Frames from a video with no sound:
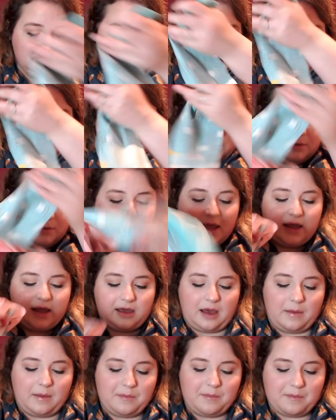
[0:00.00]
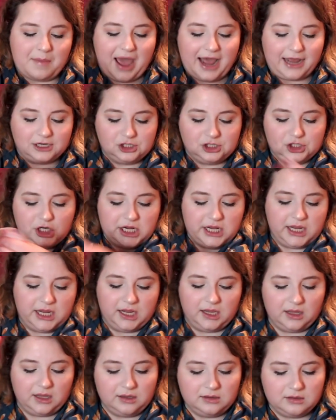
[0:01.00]
I'm going to make a
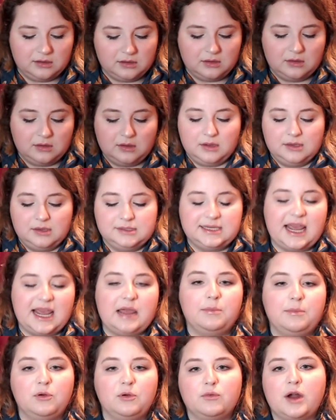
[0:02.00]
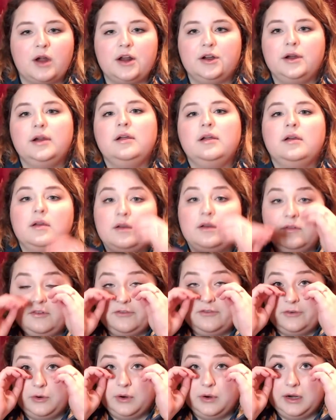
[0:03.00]
matching table runner
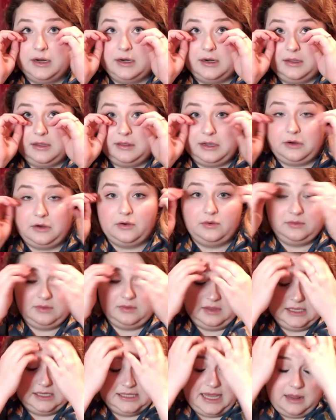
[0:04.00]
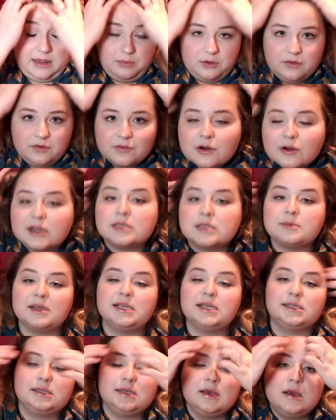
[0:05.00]
for the table for
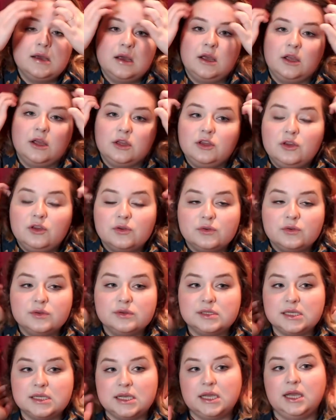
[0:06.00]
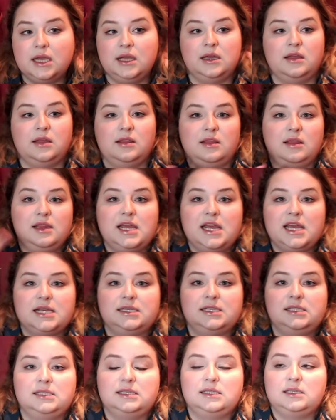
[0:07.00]
Christmas using
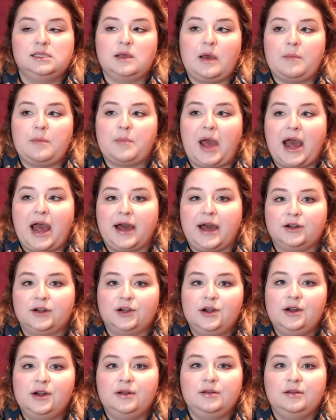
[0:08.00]
this pattern.